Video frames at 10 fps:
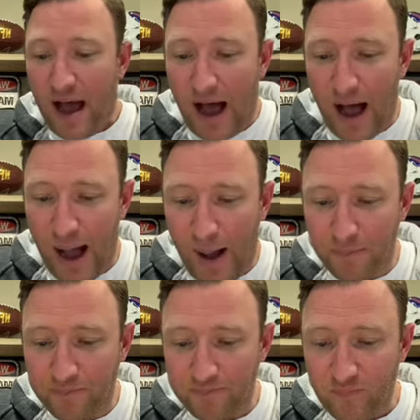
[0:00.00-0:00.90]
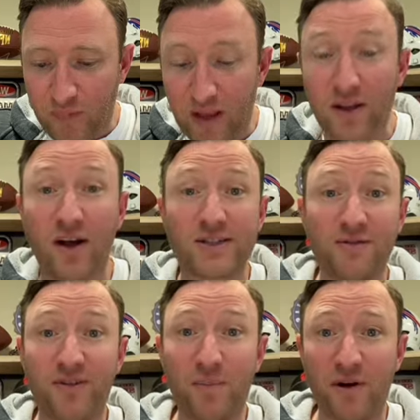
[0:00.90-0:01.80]
got
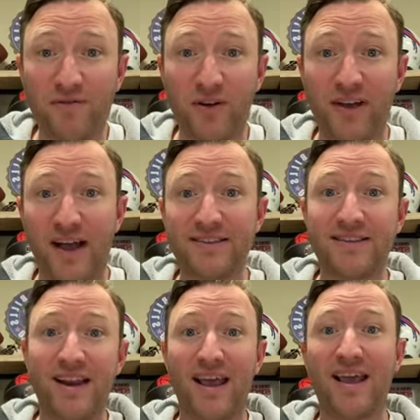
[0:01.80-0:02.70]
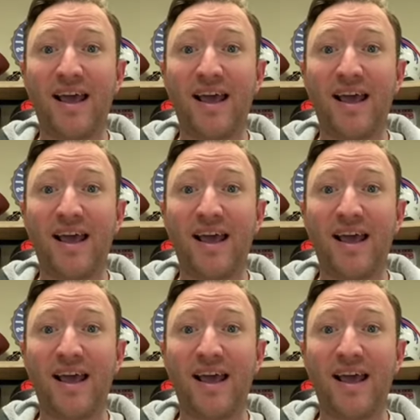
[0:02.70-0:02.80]
some football for you guys today.